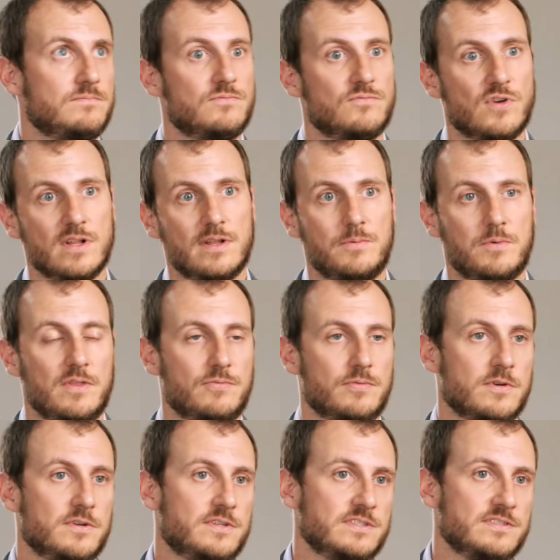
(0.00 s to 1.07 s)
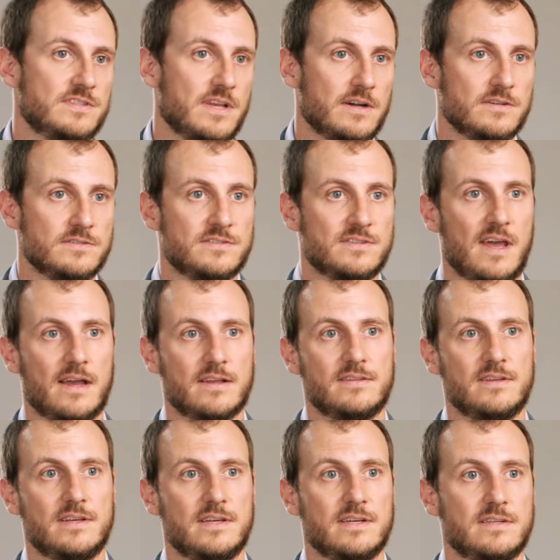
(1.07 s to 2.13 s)
really went through just sales
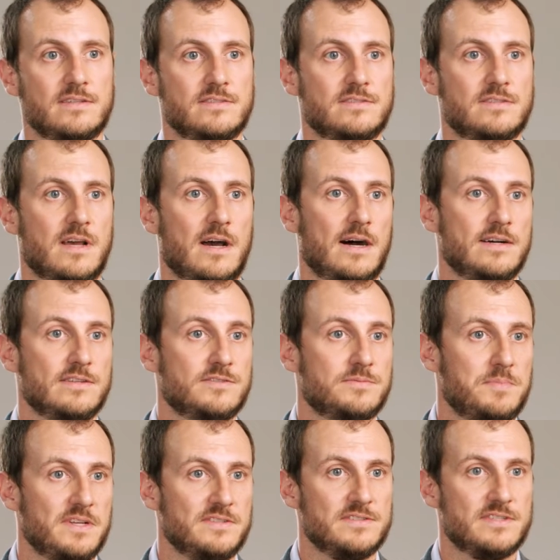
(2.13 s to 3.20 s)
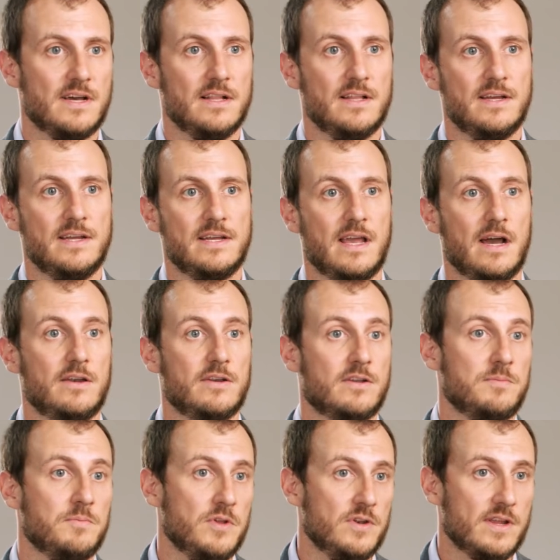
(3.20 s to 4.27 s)
tactics, spin selling, how to
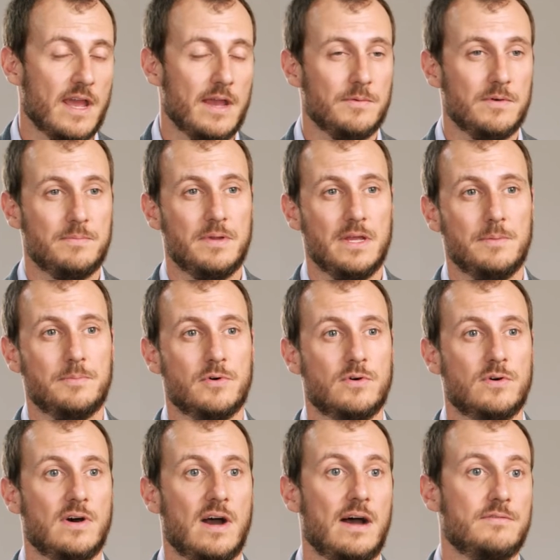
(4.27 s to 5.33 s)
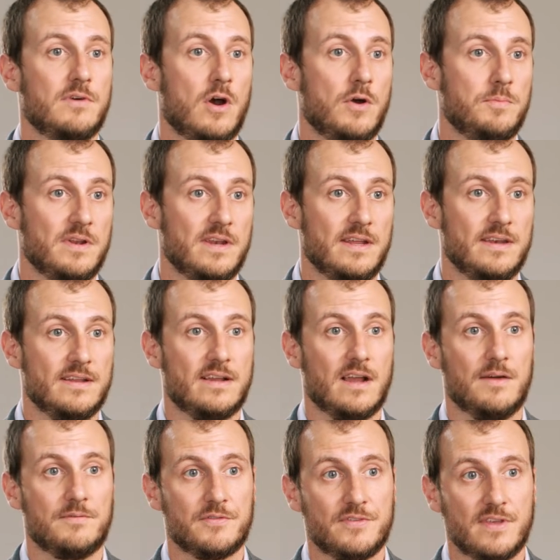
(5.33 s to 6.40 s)
communicate with people, have open-ended
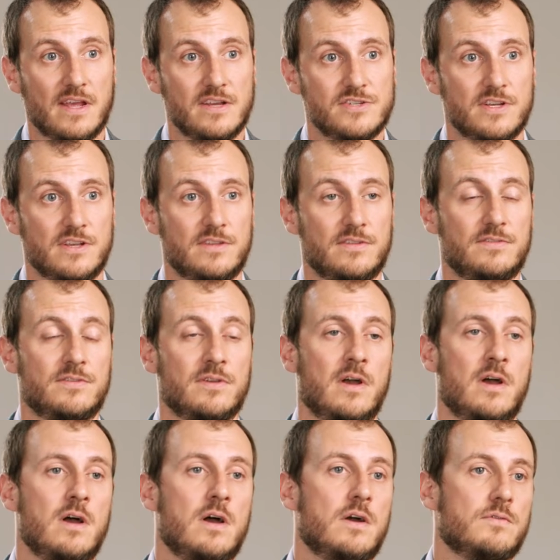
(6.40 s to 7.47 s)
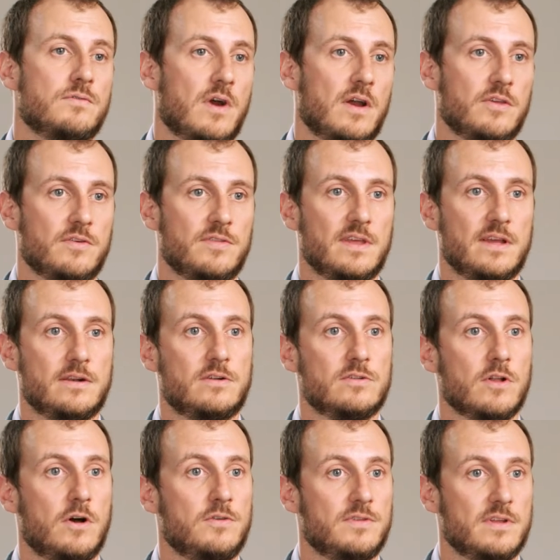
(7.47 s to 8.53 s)
conversations rather than
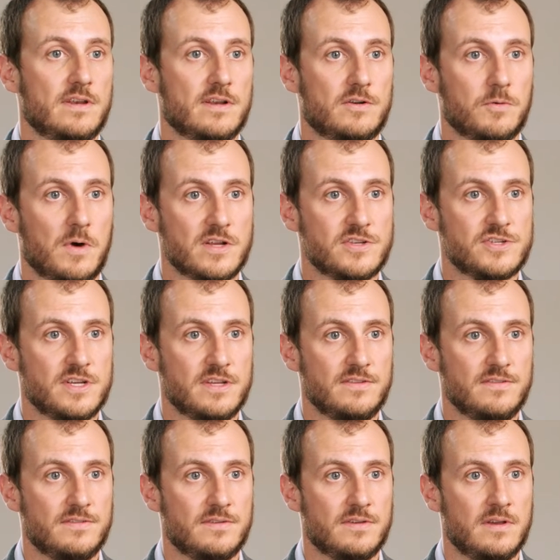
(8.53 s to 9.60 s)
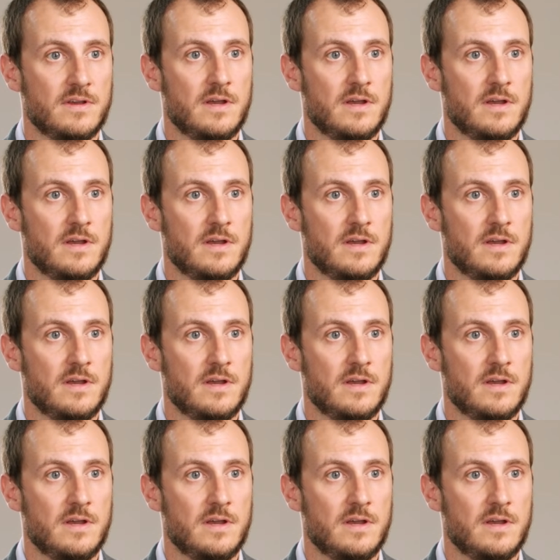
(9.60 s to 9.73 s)
close-ended questions.